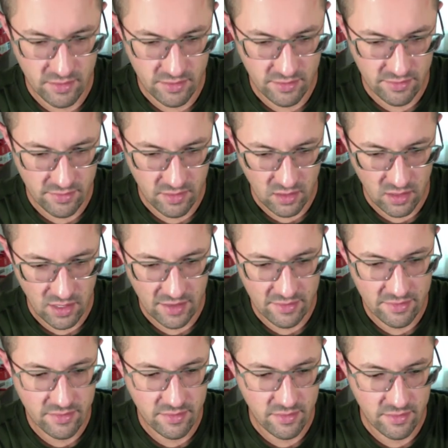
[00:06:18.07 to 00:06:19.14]
is the
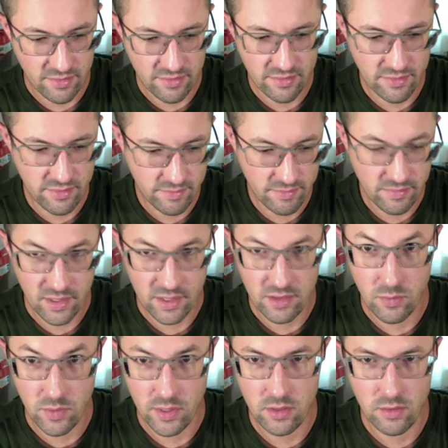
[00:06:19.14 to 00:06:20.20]
glass is, like
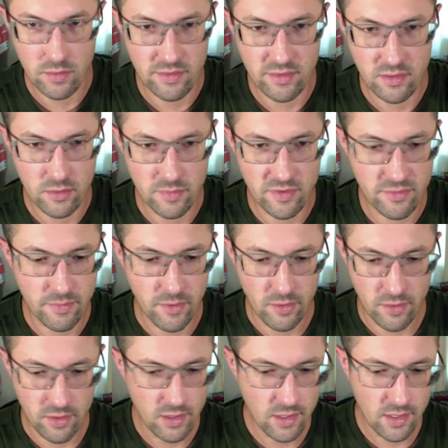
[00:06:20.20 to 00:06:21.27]
the window, is a little bit
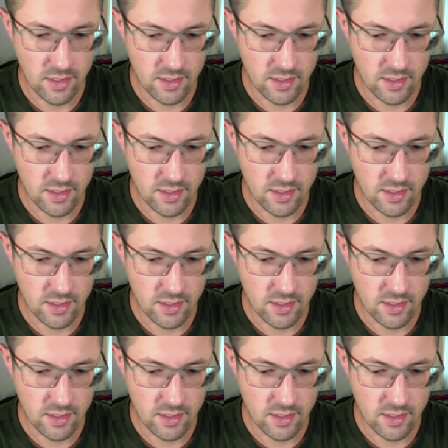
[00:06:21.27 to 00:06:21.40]
smaller.